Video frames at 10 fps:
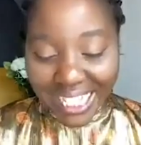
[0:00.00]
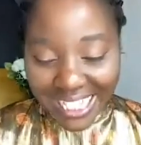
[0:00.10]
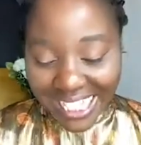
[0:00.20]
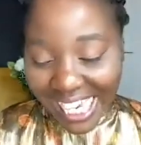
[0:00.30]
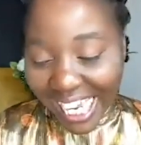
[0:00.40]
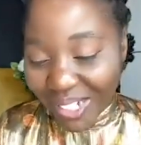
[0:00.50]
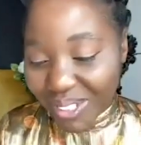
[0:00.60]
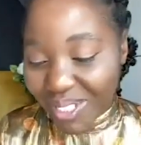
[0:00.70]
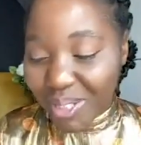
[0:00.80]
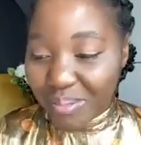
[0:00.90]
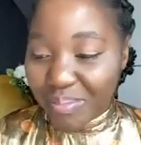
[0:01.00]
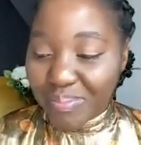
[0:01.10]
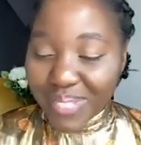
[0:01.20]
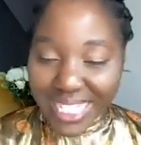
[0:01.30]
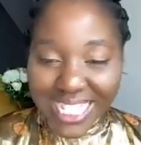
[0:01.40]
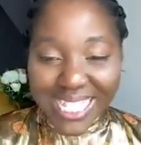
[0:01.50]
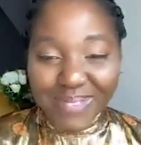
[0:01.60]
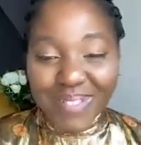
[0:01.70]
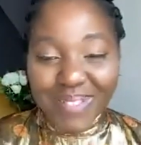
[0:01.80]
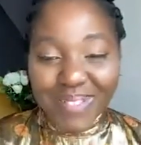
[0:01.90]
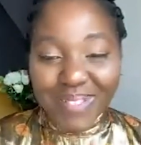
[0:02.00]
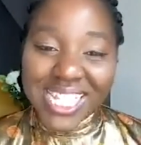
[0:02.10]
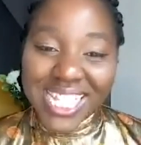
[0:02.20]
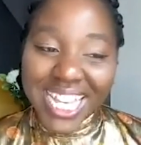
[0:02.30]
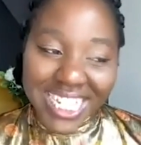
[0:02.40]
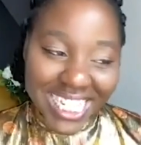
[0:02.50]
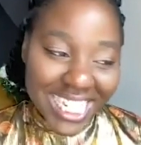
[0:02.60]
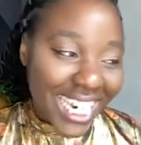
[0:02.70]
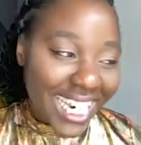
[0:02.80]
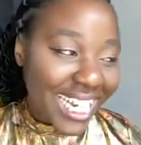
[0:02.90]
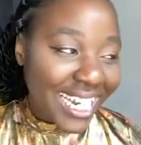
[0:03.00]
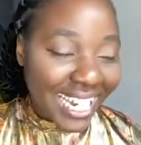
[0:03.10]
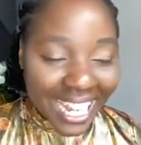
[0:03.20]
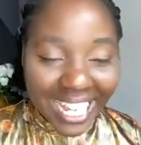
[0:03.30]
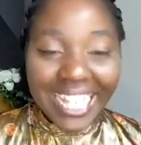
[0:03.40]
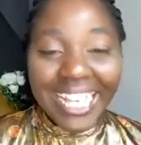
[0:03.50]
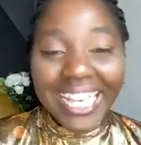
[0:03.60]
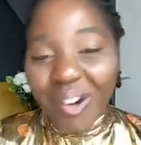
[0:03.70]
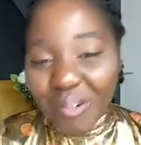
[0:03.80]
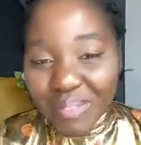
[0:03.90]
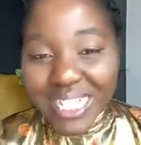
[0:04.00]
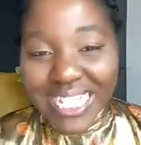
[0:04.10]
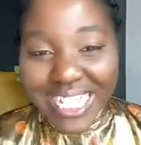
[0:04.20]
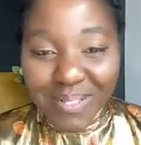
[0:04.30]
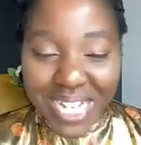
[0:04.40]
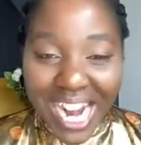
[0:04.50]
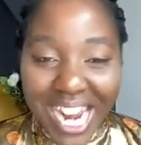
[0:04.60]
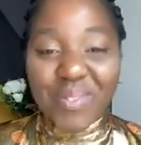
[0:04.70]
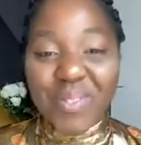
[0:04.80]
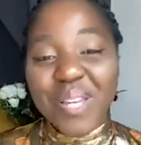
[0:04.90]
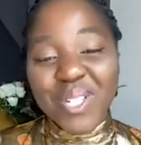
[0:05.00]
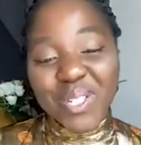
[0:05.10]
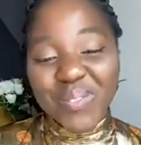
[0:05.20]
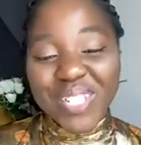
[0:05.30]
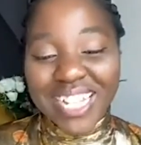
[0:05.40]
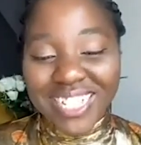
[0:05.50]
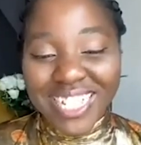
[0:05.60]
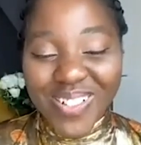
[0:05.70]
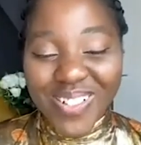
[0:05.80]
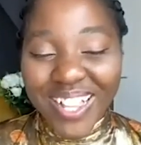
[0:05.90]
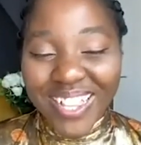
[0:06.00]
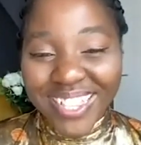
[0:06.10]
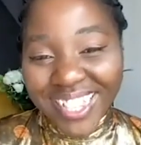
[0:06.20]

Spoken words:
Check out YouTube. Please, please, please, and share and like, comment, subscribe to my YouTube channel as well.